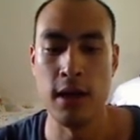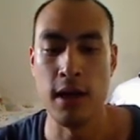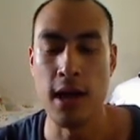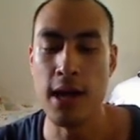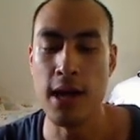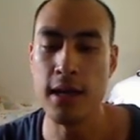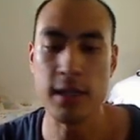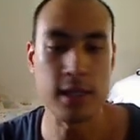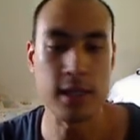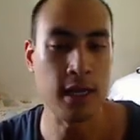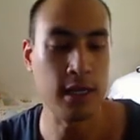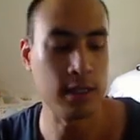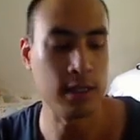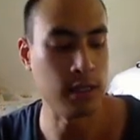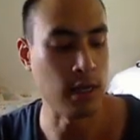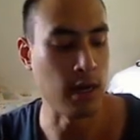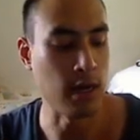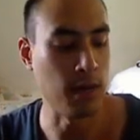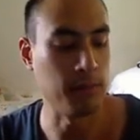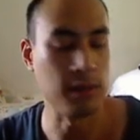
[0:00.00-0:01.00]
And it takes
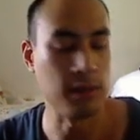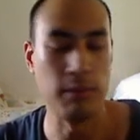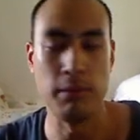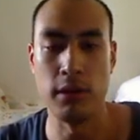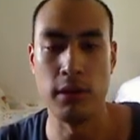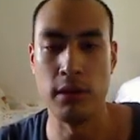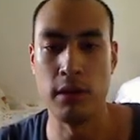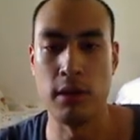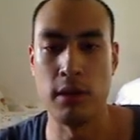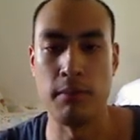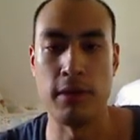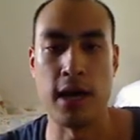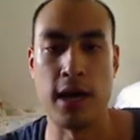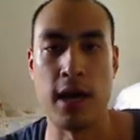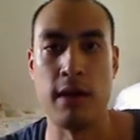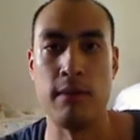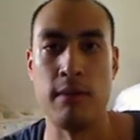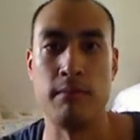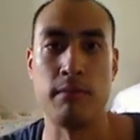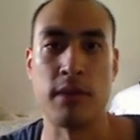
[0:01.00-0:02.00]
time to build up that
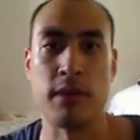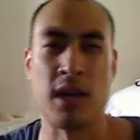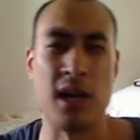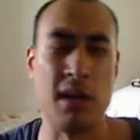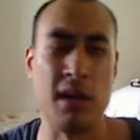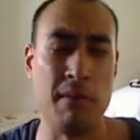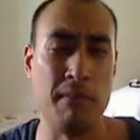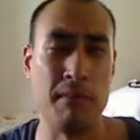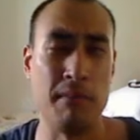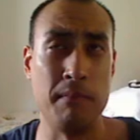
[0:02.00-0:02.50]
kind of